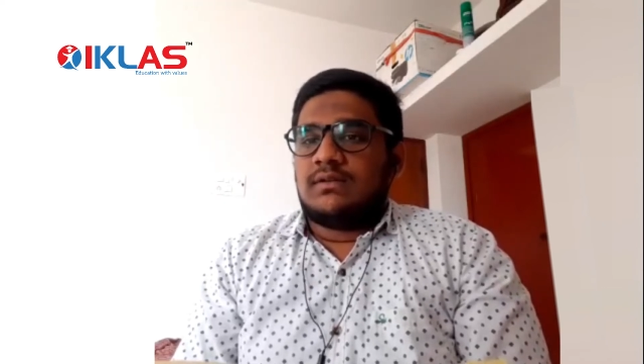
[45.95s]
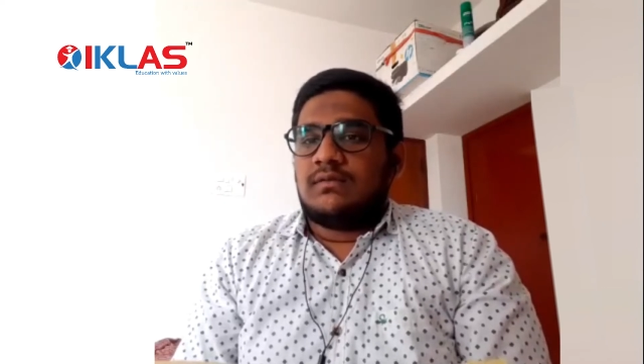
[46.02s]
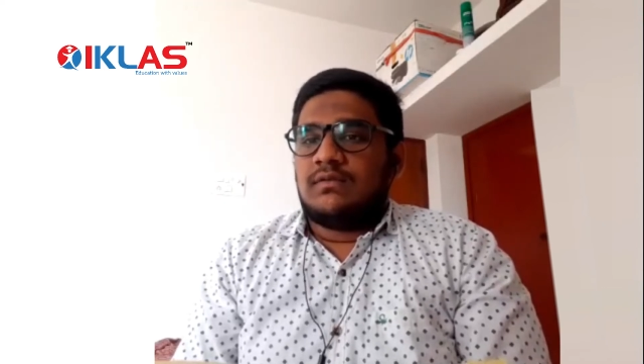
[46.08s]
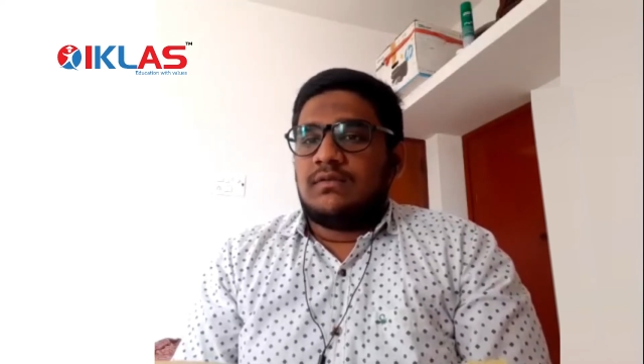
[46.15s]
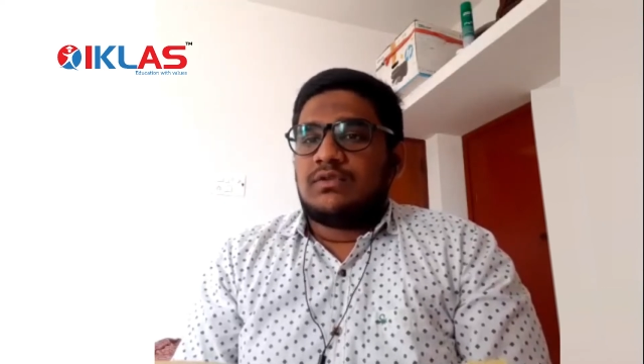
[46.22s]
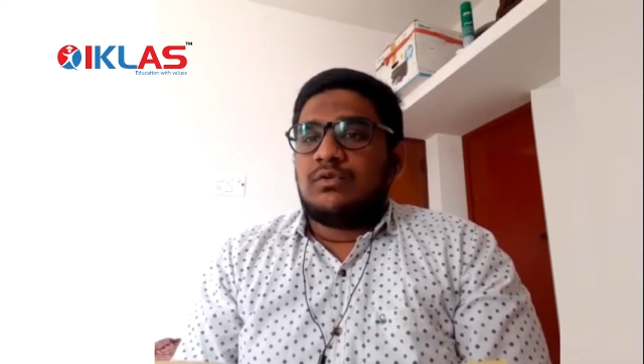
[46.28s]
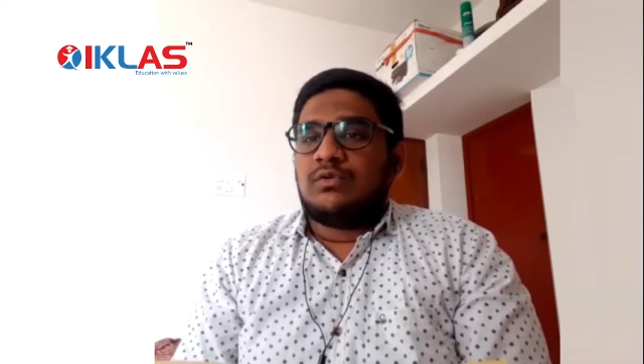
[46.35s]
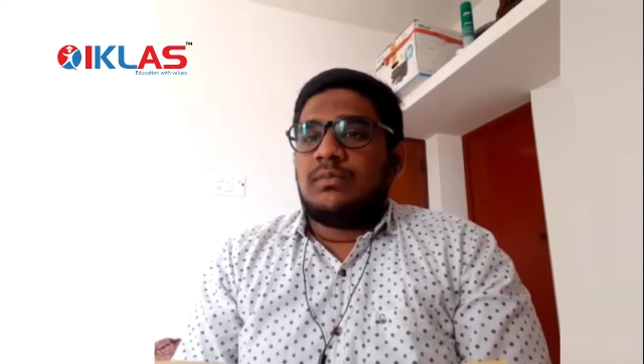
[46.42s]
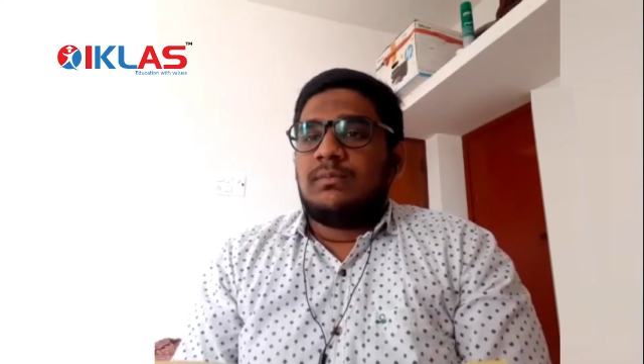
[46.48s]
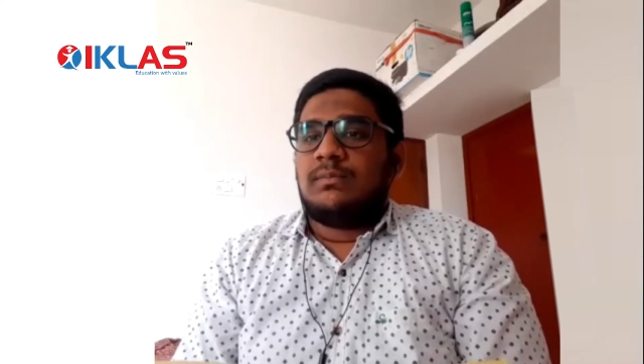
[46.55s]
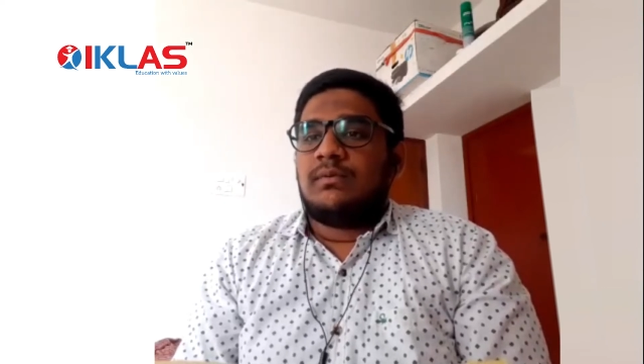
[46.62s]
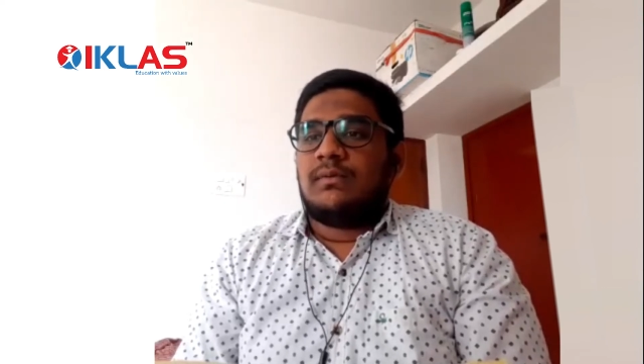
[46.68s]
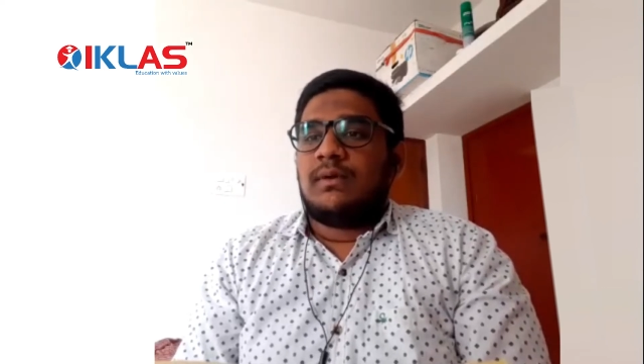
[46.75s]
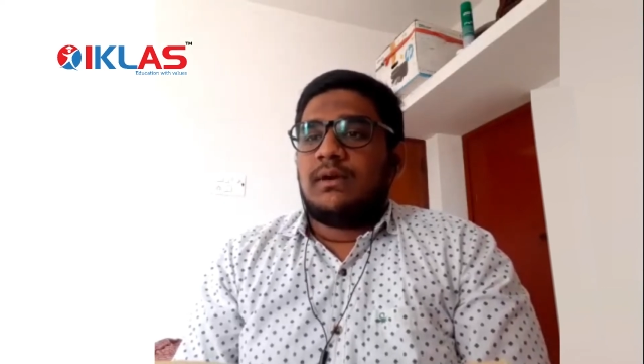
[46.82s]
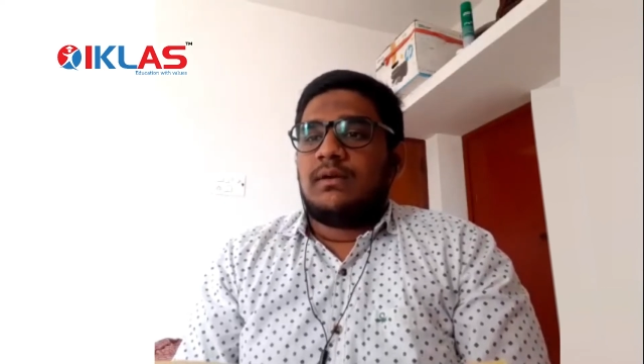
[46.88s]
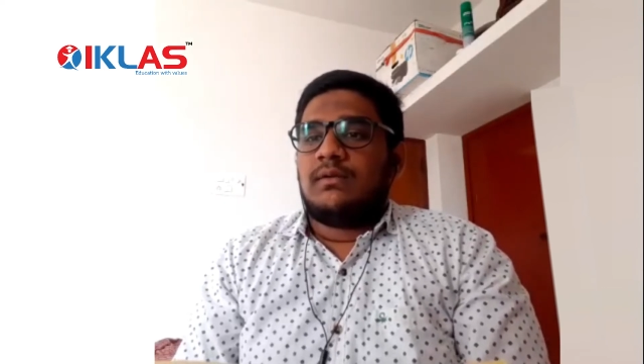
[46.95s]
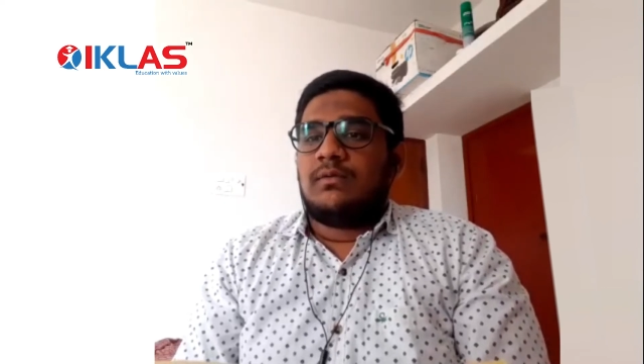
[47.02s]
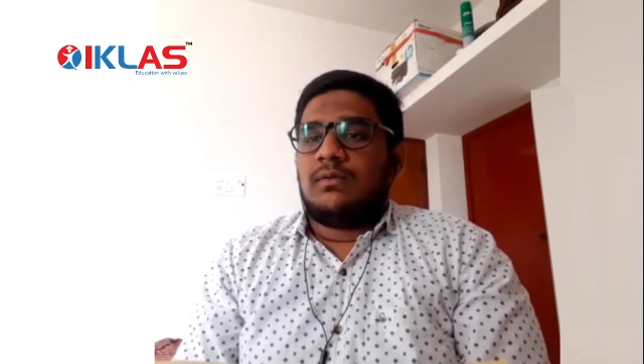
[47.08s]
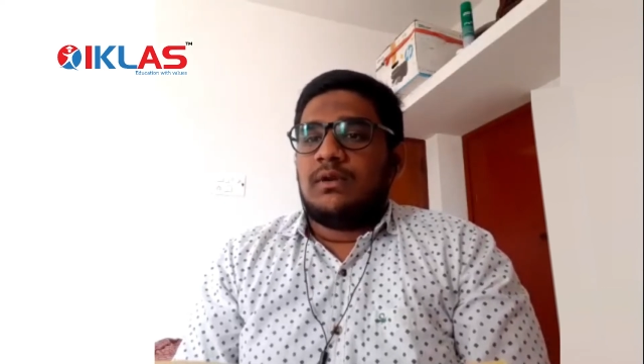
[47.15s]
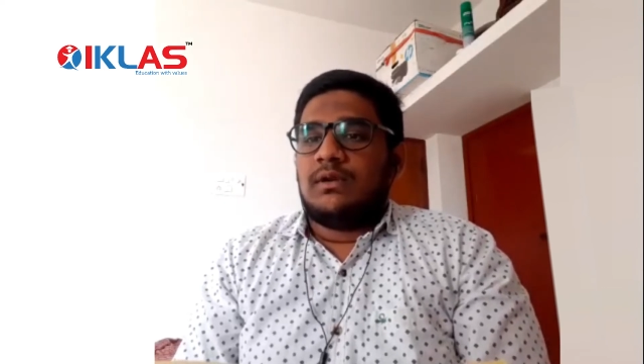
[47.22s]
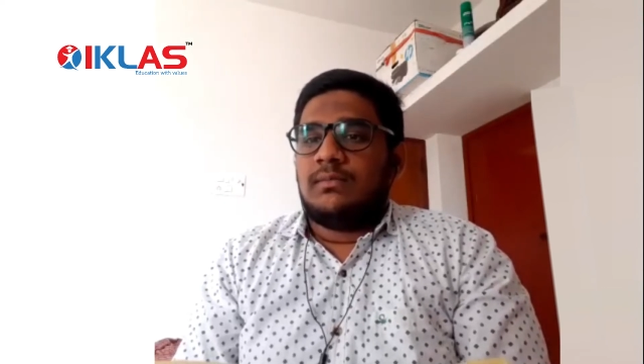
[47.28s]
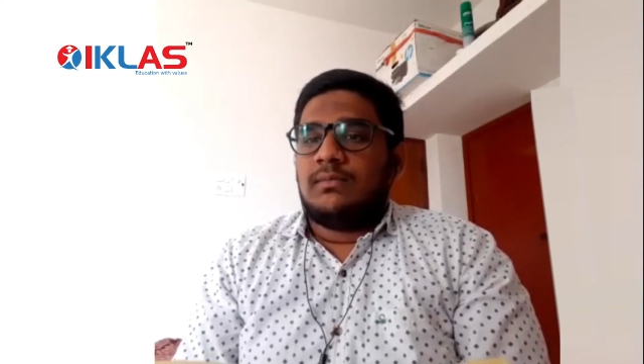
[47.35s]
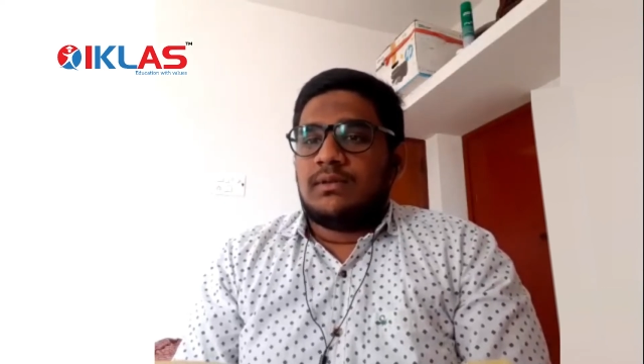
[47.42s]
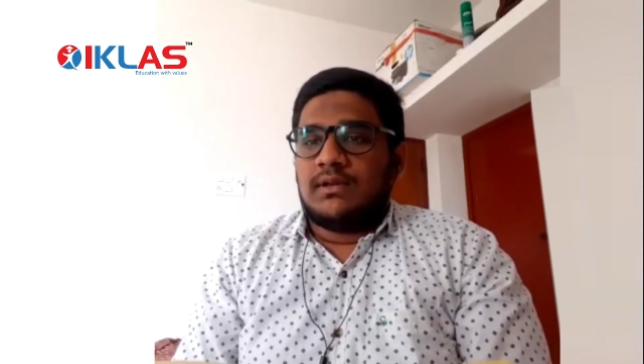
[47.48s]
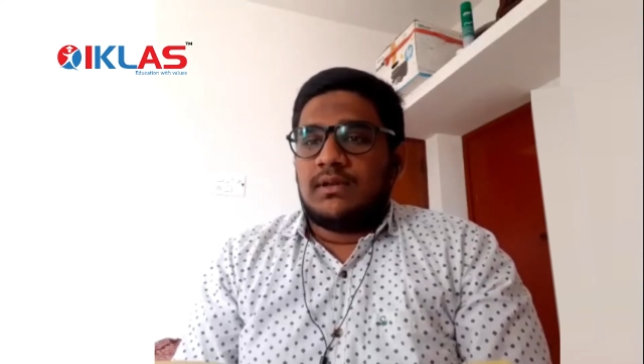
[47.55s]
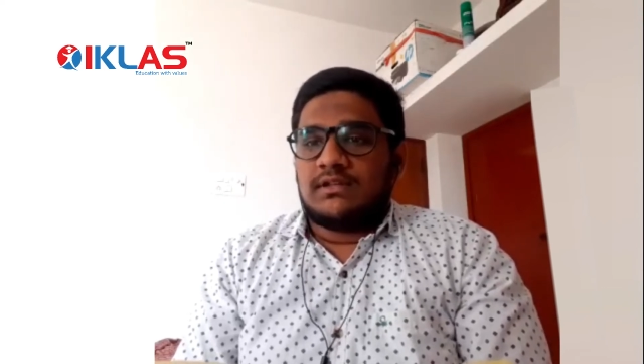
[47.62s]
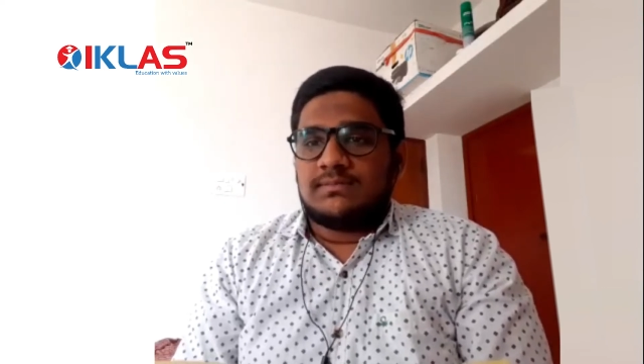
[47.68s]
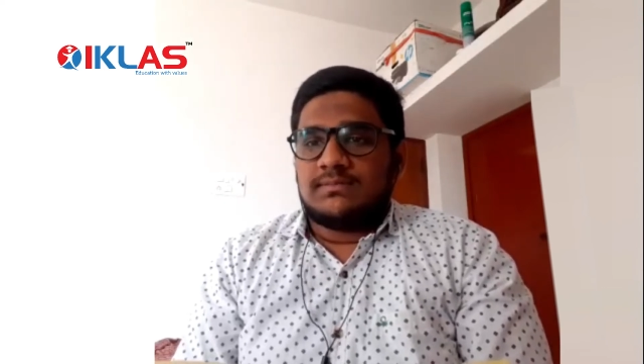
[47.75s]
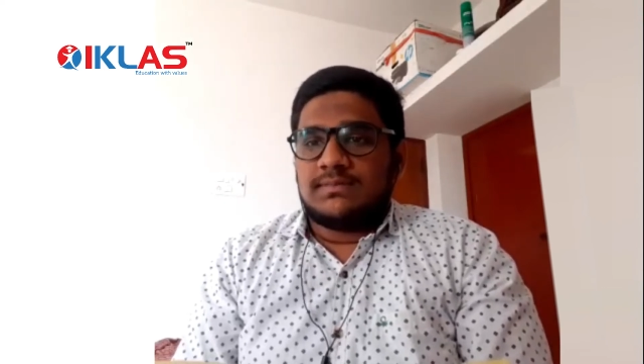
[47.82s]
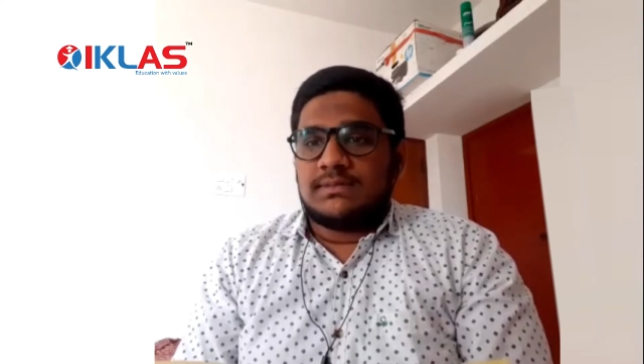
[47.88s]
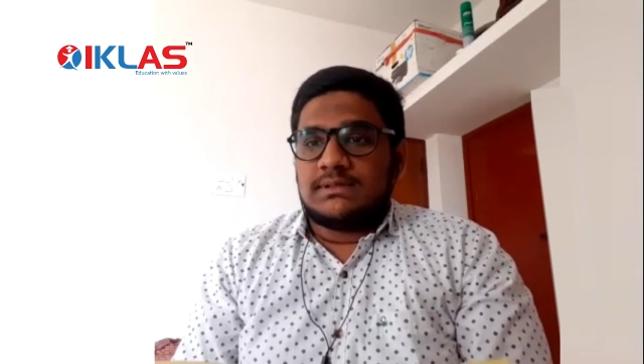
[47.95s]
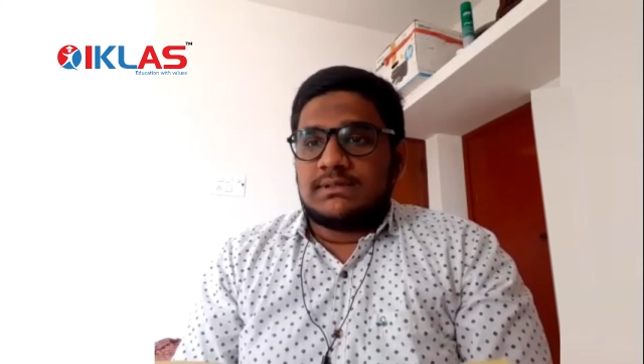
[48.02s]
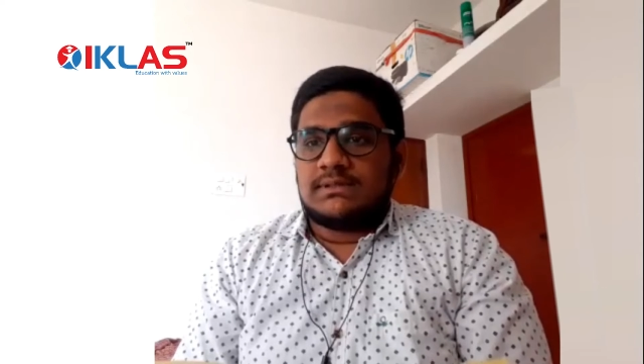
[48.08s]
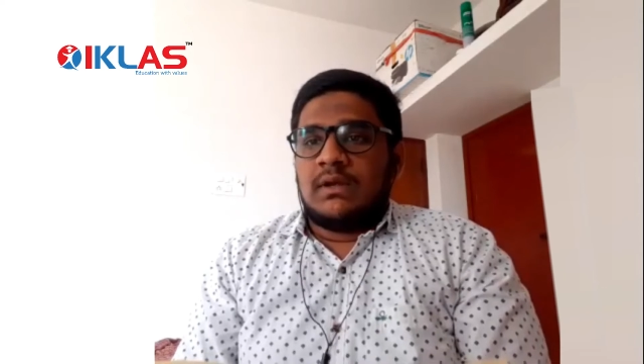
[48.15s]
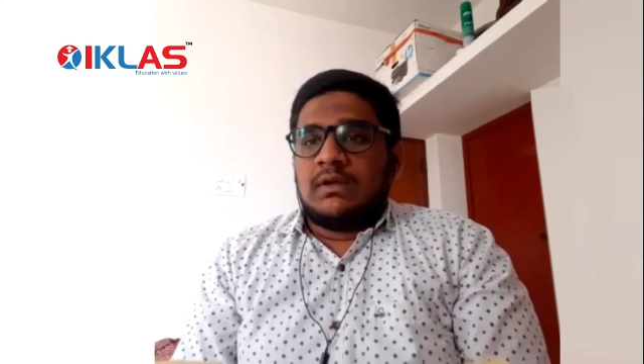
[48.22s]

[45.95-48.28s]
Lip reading: which could be provided only by the expert.